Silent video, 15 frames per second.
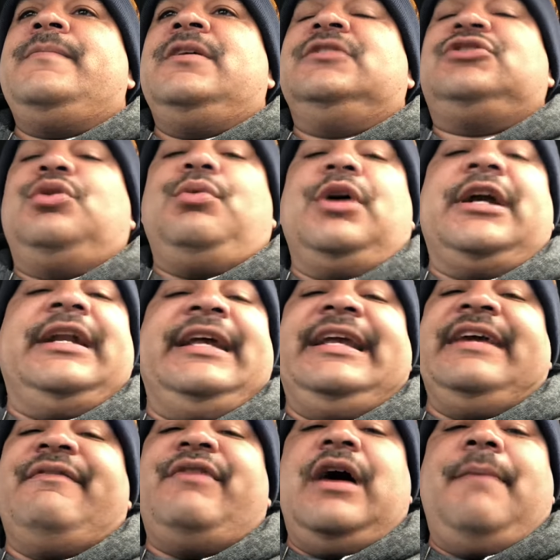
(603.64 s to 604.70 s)
So we're going to
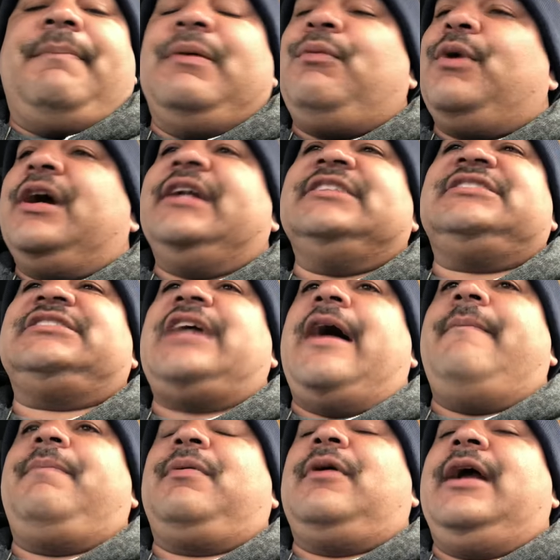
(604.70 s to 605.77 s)
give up and we're going to
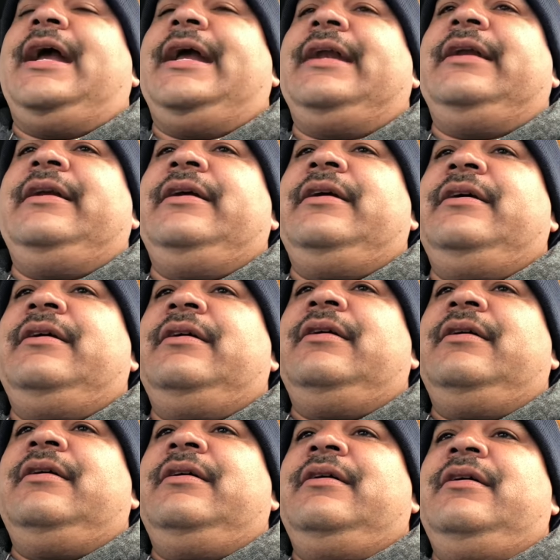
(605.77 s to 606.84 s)
stop praying.
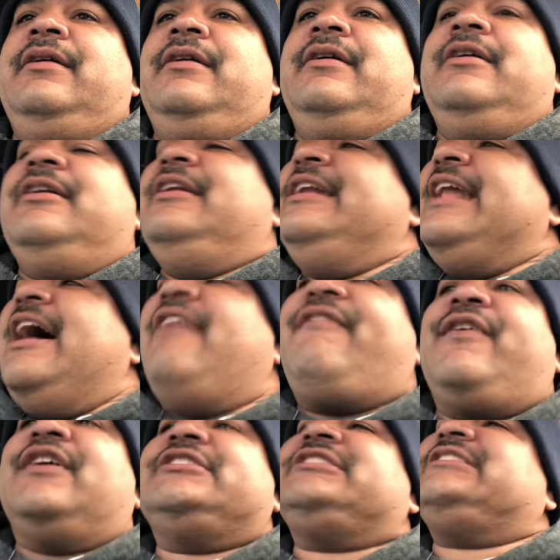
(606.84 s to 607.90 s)

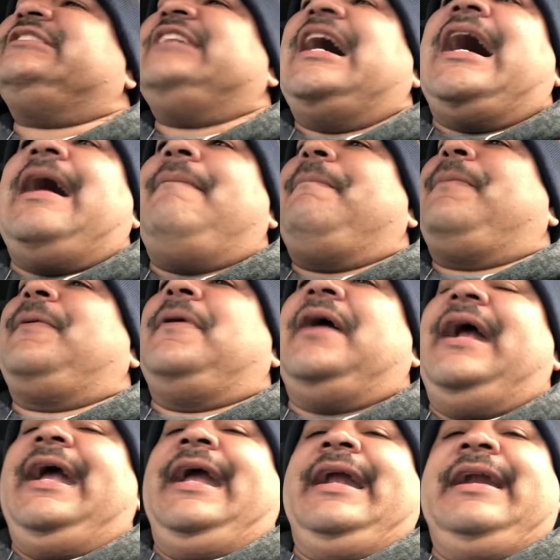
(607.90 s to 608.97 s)
Never stop
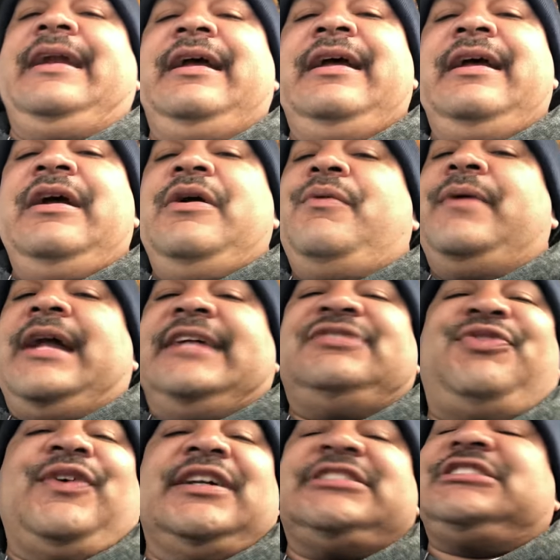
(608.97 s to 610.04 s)
praying. When I
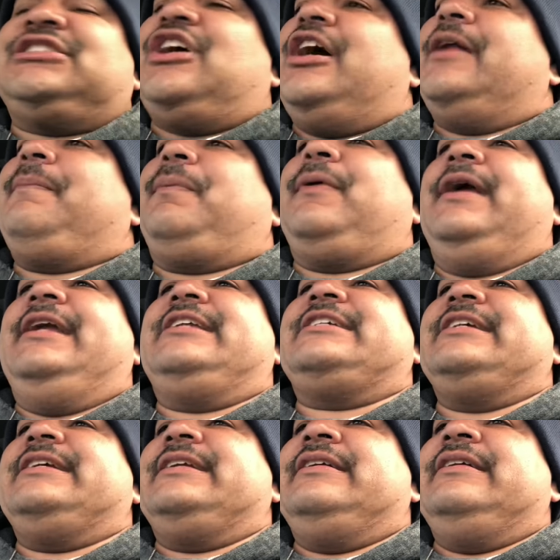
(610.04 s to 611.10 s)
first started
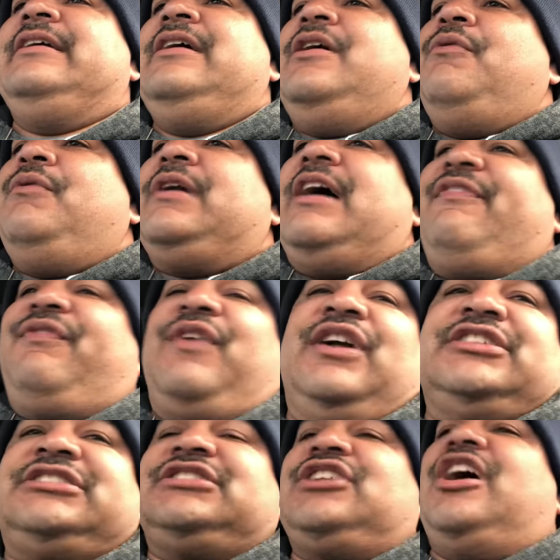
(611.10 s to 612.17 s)
preaching, when I
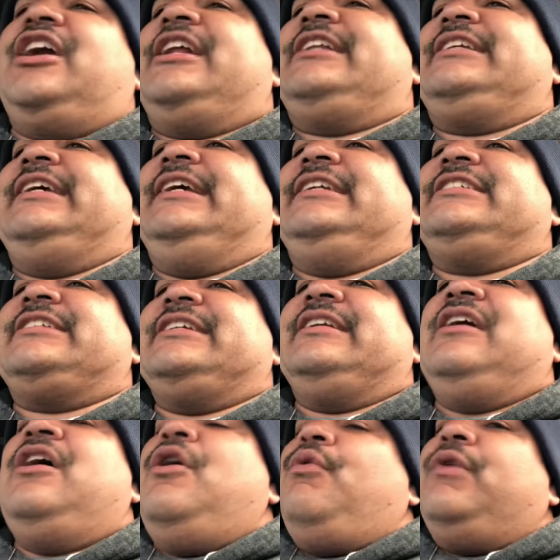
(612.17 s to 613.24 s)
first started teaching,
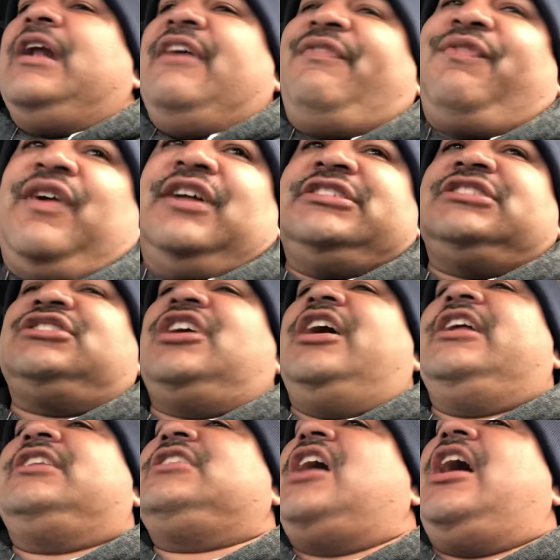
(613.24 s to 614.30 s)
when I first
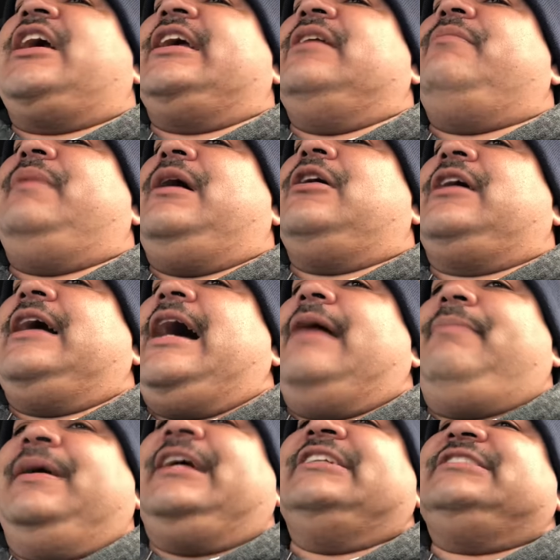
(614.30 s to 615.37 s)
started talking about God,
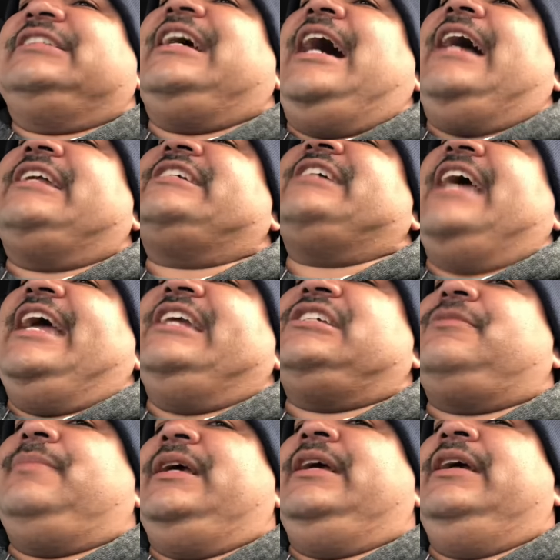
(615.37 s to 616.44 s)
because God changed
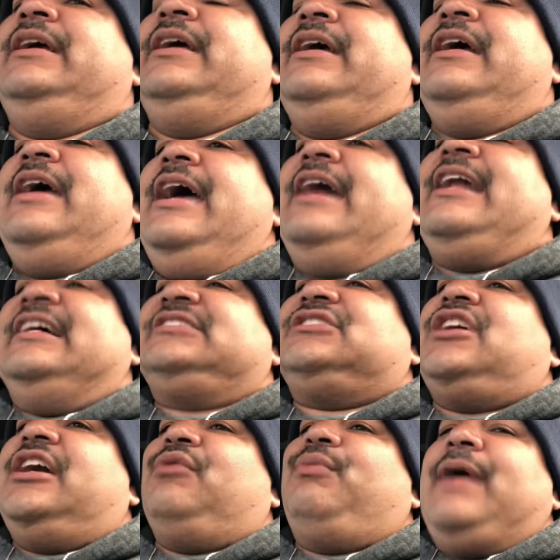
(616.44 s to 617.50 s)
me and I
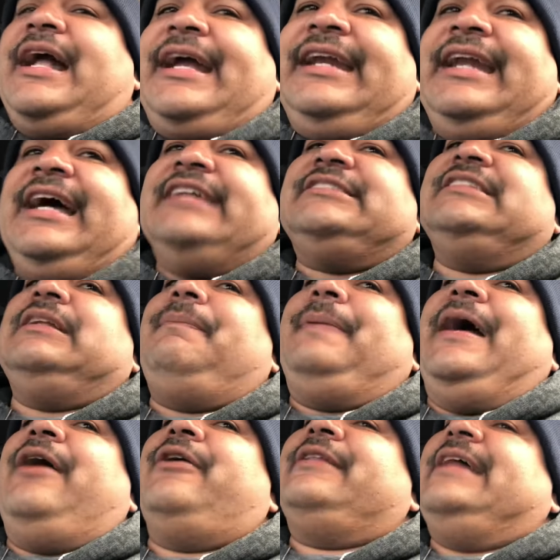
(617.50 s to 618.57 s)
started recognizing the
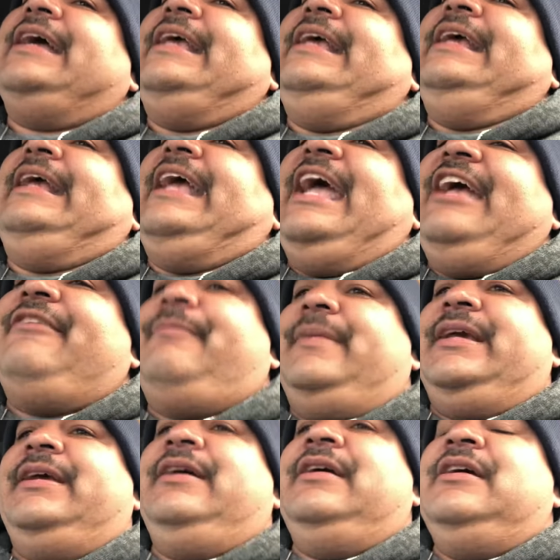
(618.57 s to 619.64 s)
power that He gave
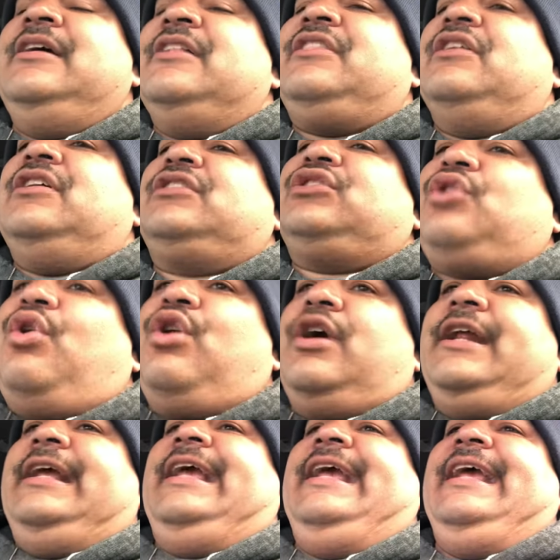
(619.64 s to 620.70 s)
me, the
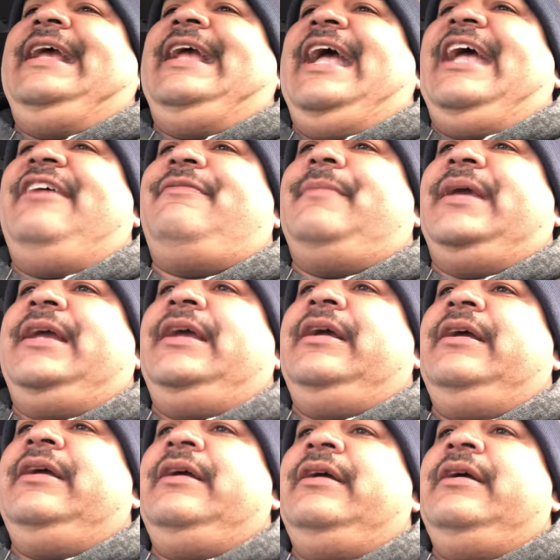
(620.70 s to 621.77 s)
authority He gave me.
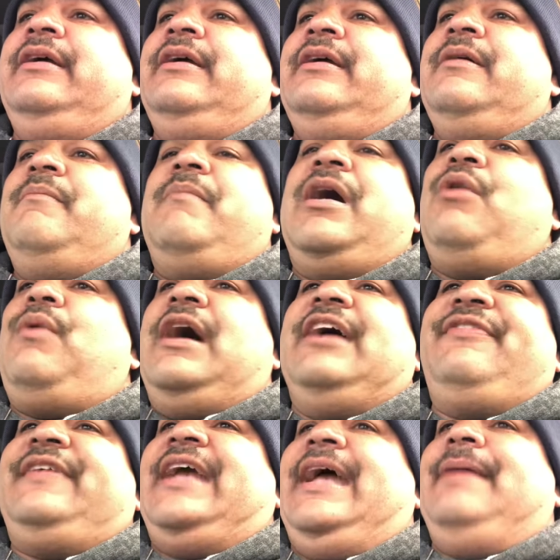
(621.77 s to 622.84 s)
My
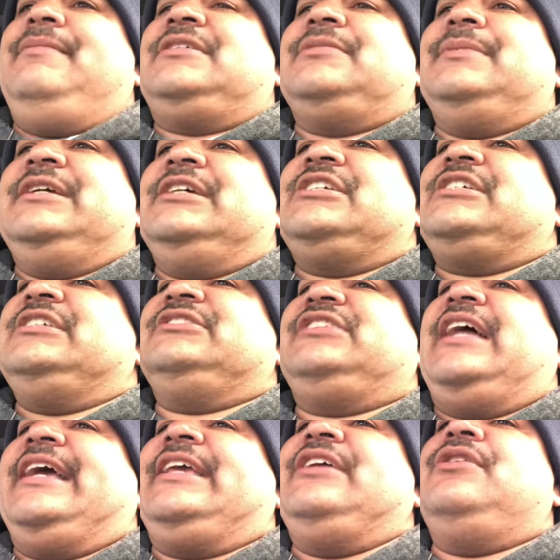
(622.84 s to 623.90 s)
wife came to me and she's
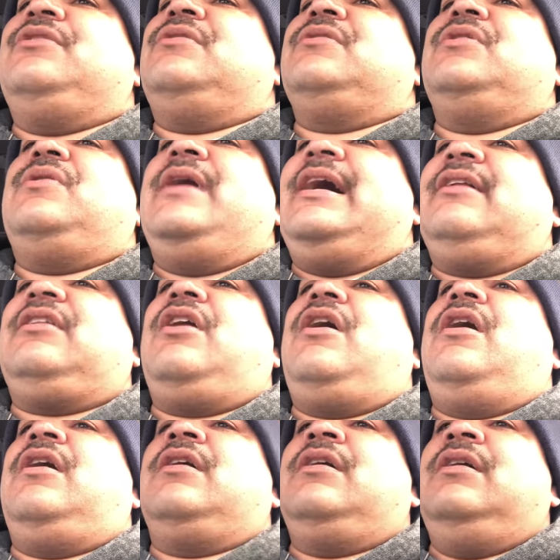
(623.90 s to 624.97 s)
like, You don't know how
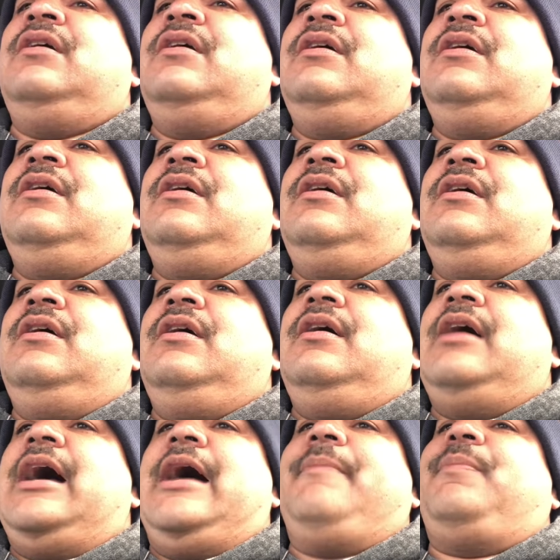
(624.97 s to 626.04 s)
long
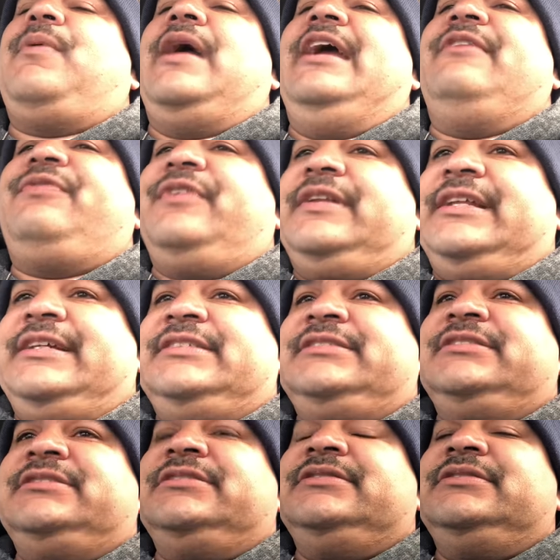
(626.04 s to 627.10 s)
I prayed for
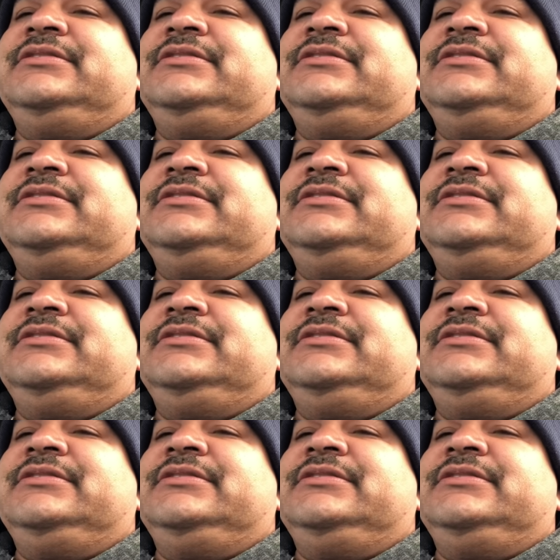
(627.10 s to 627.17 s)
this.